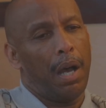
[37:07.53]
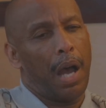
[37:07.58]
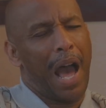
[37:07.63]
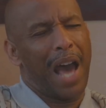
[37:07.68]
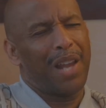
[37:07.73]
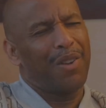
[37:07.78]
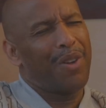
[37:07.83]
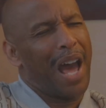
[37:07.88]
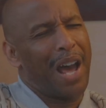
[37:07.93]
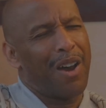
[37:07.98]

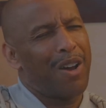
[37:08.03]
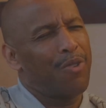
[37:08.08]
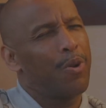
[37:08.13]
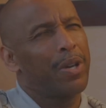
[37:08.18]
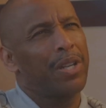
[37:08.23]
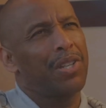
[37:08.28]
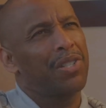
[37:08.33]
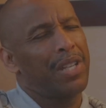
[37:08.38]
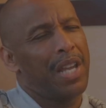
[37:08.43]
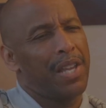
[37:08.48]
I don't
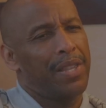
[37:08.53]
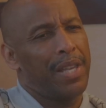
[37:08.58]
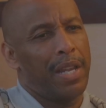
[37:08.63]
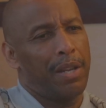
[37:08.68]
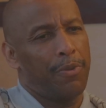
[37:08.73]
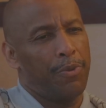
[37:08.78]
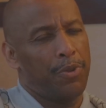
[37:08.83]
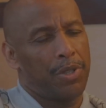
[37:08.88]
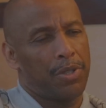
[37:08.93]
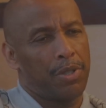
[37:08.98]
want to say that
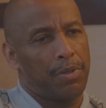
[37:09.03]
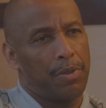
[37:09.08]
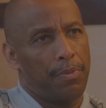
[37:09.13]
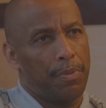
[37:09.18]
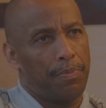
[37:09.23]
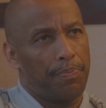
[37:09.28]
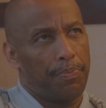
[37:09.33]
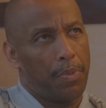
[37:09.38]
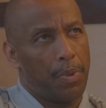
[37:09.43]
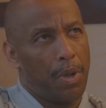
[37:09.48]
it was
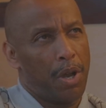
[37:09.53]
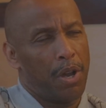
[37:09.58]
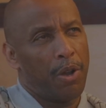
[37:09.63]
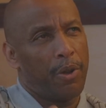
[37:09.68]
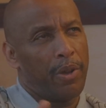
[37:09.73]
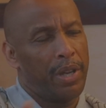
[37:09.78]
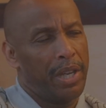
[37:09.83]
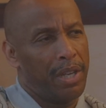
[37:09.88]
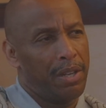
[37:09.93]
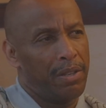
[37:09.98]

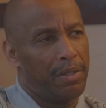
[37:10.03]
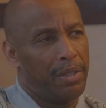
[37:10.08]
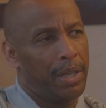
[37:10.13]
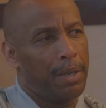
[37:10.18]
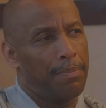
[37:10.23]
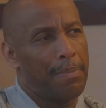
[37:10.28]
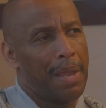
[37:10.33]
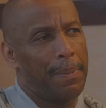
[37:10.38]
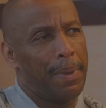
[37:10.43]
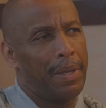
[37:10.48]
her
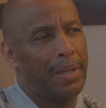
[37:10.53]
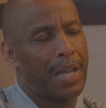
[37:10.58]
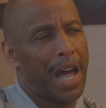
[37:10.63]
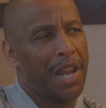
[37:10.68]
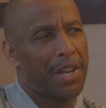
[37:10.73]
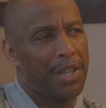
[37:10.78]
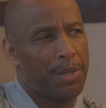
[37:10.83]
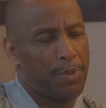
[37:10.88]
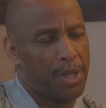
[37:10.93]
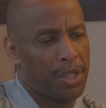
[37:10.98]
healing, maybe
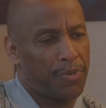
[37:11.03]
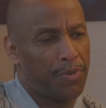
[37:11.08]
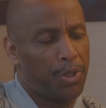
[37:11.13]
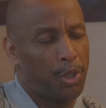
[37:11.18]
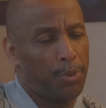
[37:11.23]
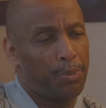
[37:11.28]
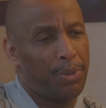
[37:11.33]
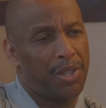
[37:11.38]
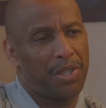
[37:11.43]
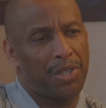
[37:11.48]
not as much for
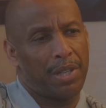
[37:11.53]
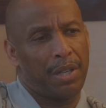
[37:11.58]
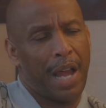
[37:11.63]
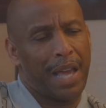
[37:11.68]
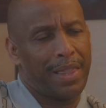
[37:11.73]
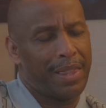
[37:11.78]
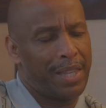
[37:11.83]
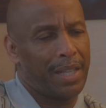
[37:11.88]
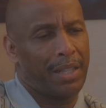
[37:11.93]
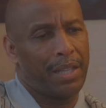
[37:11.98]
you, because I
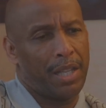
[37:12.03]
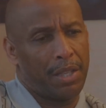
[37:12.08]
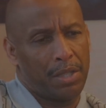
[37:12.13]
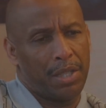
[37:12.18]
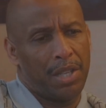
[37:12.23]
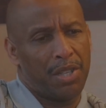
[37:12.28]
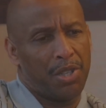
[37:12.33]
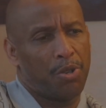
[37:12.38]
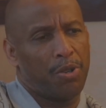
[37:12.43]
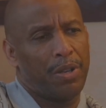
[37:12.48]
think that
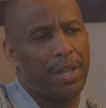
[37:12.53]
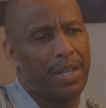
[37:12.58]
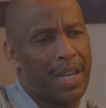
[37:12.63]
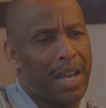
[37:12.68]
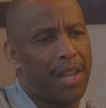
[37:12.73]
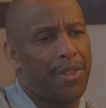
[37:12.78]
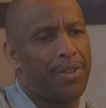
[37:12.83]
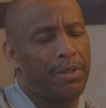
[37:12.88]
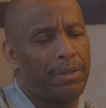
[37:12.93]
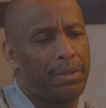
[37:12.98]
since you're
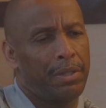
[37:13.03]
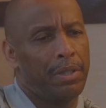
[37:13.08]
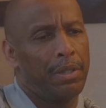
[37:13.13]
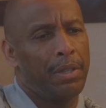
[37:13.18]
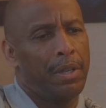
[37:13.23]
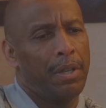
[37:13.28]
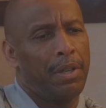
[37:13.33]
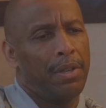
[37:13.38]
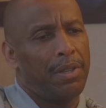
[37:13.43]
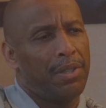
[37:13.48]
together,
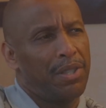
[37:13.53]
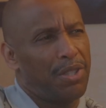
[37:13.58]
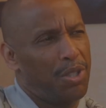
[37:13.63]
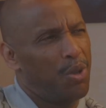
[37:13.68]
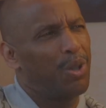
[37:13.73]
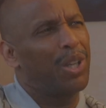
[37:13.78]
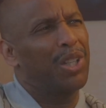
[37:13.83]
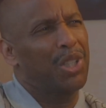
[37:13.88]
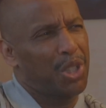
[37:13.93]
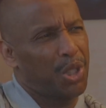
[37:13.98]

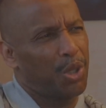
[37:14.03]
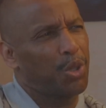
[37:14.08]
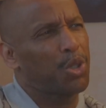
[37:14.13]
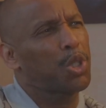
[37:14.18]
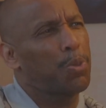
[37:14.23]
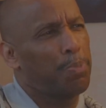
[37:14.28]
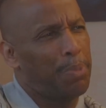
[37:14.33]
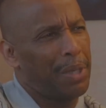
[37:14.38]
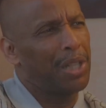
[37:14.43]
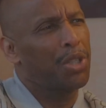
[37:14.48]
you could still
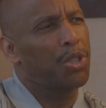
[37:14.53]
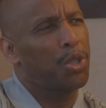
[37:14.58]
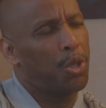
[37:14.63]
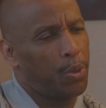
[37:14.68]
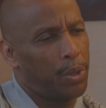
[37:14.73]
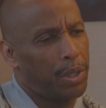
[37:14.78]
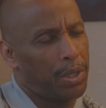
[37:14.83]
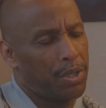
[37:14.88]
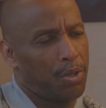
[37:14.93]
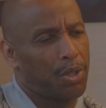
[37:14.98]
speak
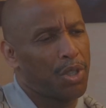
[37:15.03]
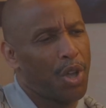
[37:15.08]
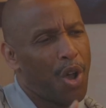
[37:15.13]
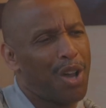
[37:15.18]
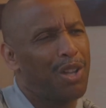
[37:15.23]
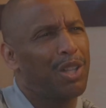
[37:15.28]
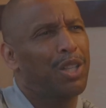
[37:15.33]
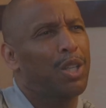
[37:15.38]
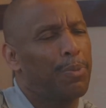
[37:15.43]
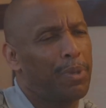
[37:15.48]
to it. So
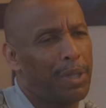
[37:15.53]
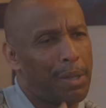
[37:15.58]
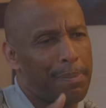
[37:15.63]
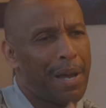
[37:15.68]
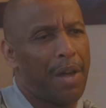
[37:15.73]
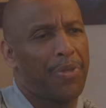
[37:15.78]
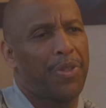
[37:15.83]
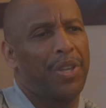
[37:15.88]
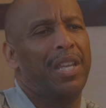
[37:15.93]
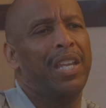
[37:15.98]
talk a little bit
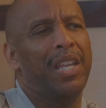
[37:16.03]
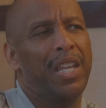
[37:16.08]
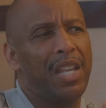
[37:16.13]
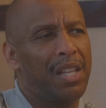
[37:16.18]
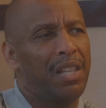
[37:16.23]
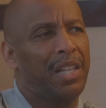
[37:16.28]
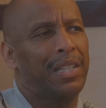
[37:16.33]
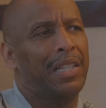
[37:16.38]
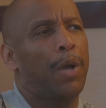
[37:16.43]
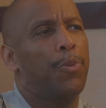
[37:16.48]
about the
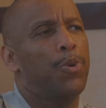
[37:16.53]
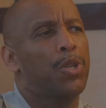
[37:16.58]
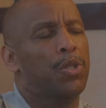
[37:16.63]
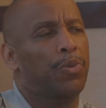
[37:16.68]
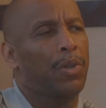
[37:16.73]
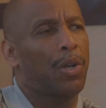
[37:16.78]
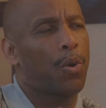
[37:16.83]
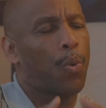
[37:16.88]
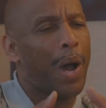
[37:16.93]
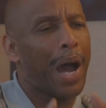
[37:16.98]
healing that was
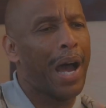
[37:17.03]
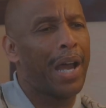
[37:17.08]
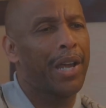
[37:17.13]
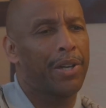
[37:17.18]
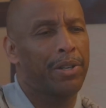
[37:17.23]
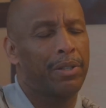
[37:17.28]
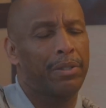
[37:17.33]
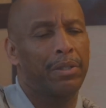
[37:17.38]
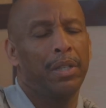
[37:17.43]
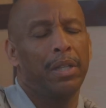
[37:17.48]

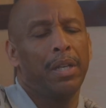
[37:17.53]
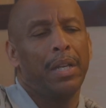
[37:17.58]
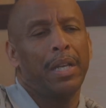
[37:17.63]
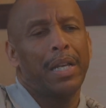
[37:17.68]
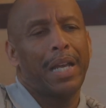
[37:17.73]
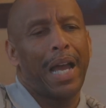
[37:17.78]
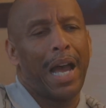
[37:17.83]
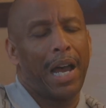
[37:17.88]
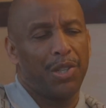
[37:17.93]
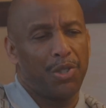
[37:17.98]
required.
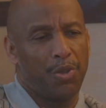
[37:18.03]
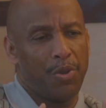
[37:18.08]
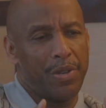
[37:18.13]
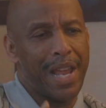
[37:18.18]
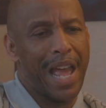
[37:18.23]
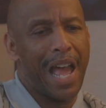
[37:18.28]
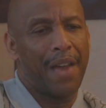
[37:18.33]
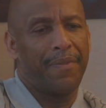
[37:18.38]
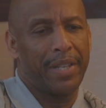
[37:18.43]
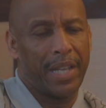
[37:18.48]
How'd you
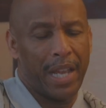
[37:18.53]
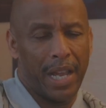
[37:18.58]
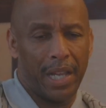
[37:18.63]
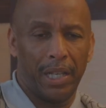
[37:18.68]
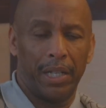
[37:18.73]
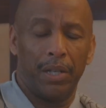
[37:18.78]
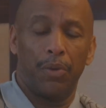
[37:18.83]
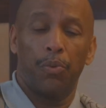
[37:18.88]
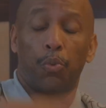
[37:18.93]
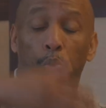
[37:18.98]
navigate
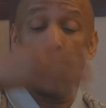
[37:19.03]
it?